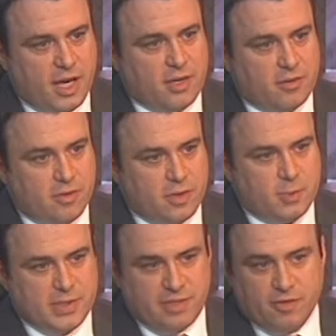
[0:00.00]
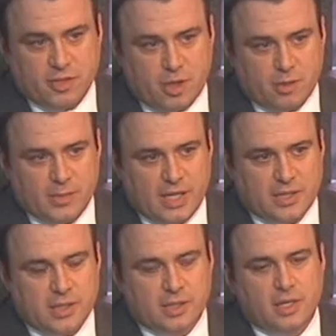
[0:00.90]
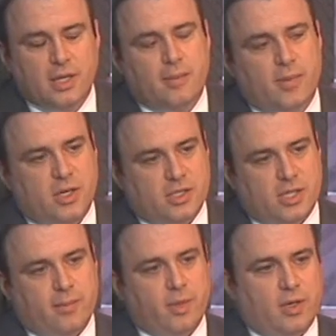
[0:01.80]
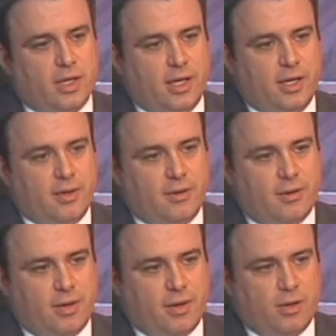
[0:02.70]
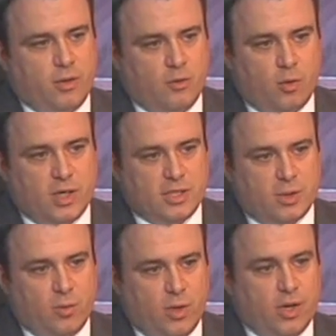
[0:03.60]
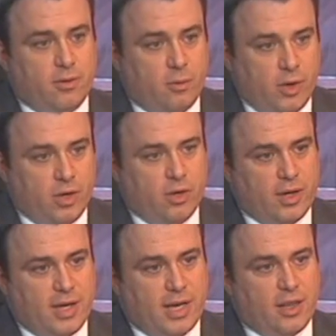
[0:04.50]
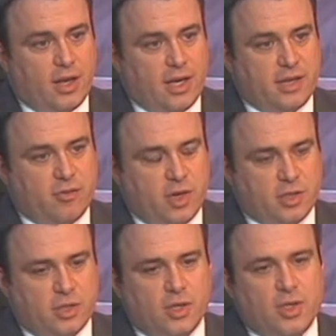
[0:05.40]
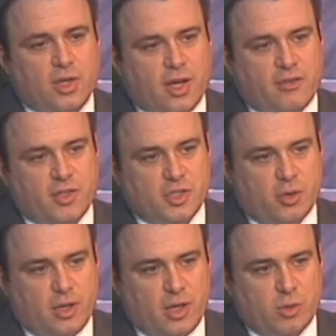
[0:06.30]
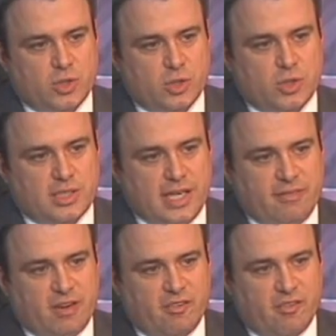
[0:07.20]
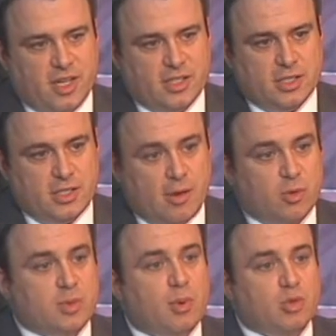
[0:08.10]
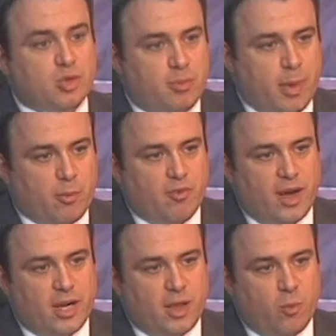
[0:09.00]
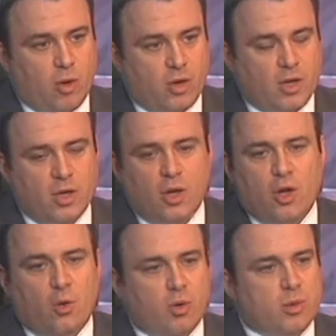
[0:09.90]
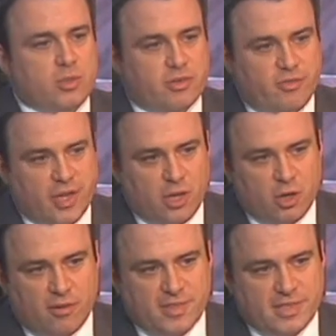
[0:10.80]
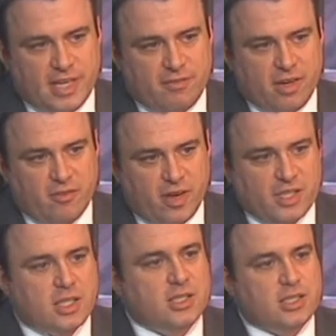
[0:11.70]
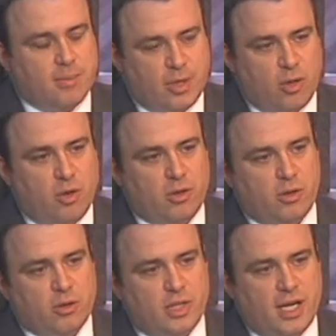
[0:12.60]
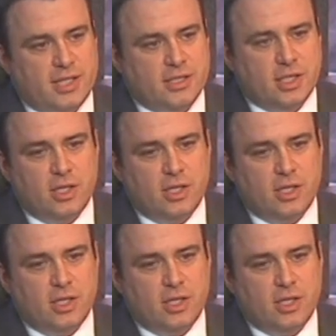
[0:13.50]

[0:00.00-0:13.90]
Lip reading: on the specific circumstances, because typically 240 sub 1, when you're looking at the height differential, you have to show that there were certain safety devices that were supposed to have been provided that weren't, or there was a failure of a safety device, something along those lines.